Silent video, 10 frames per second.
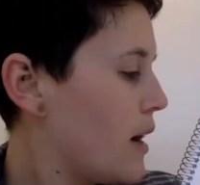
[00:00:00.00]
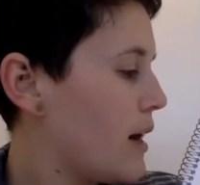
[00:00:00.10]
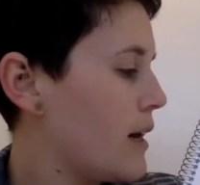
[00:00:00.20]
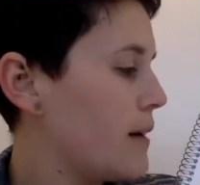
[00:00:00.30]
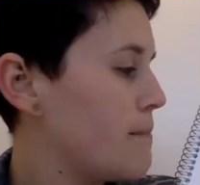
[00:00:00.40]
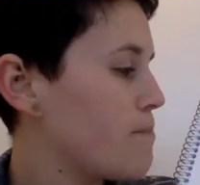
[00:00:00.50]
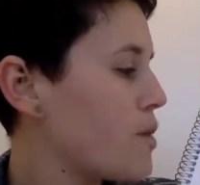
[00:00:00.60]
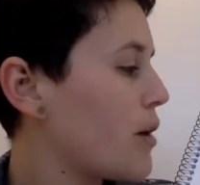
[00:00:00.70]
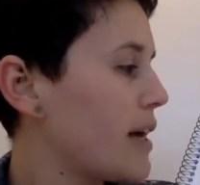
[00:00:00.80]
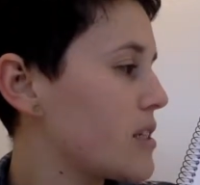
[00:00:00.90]

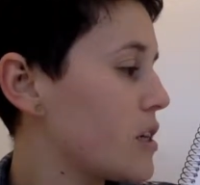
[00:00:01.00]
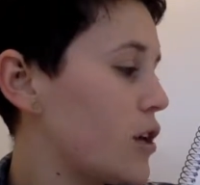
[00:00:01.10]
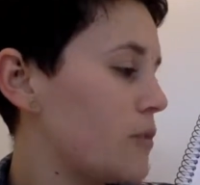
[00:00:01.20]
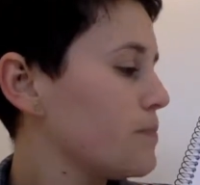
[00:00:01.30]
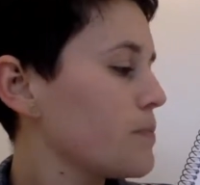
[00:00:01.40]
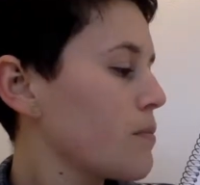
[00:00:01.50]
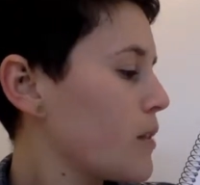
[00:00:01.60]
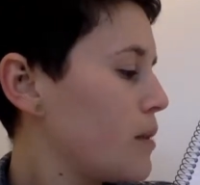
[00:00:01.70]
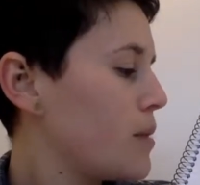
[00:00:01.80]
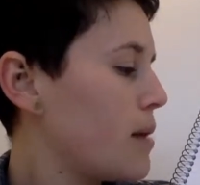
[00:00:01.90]
Okay, so
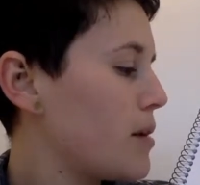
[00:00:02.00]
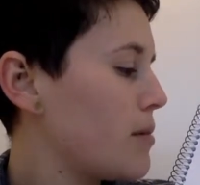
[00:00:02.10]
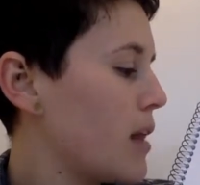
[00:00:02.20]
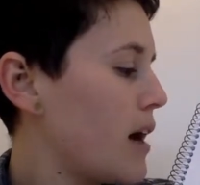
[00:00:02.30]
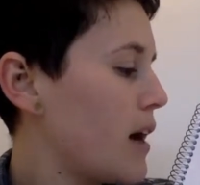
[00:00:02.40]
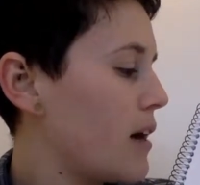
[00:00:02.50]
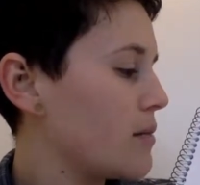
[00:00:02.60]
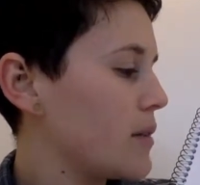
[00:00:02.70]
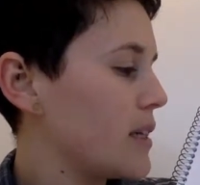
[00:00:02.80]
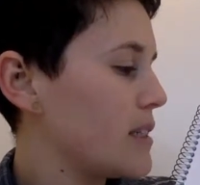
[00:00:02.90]
blah, blah, blah.
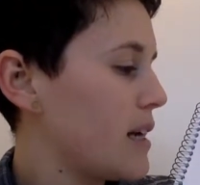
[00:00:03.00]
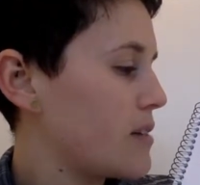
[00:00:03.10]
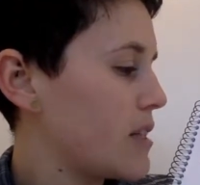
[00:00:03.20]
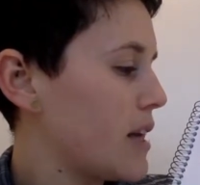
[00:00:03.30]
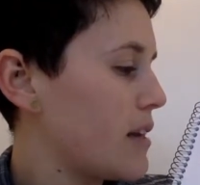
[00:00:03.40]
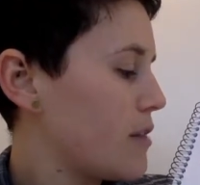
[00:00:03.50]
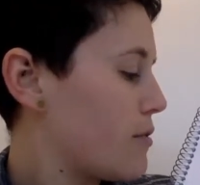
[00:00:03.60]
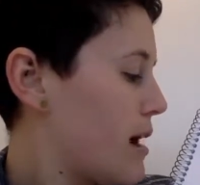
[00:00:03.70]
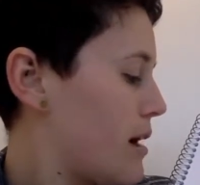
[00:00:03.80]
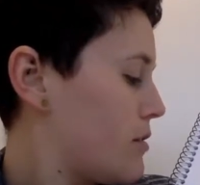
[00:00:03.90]
We get down to the end of the
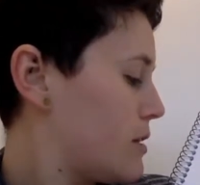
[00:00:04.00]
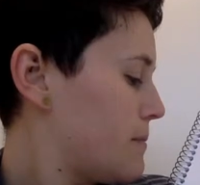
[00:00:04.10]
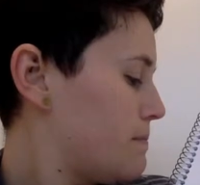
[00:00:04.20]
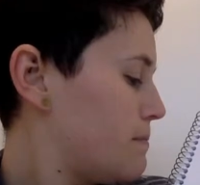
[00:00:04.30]
round.